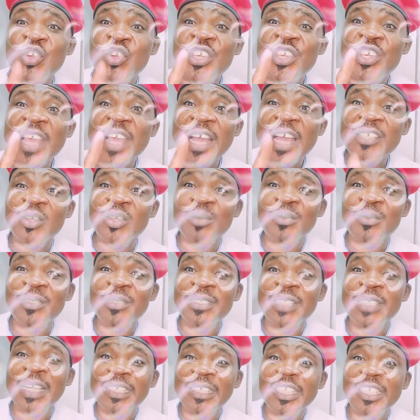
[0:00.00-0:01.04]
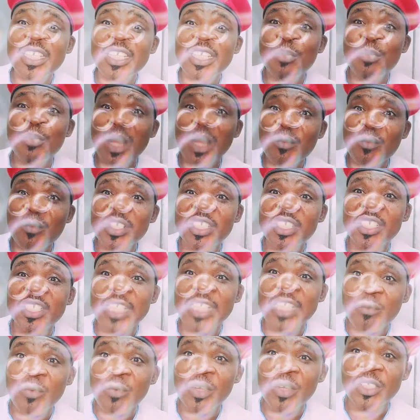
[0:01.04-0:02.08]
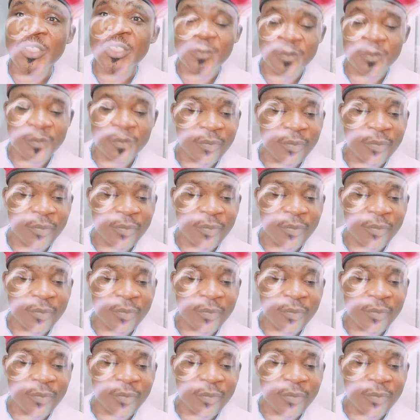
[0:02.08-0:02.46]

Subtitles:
hear some certain Igbo language in their language.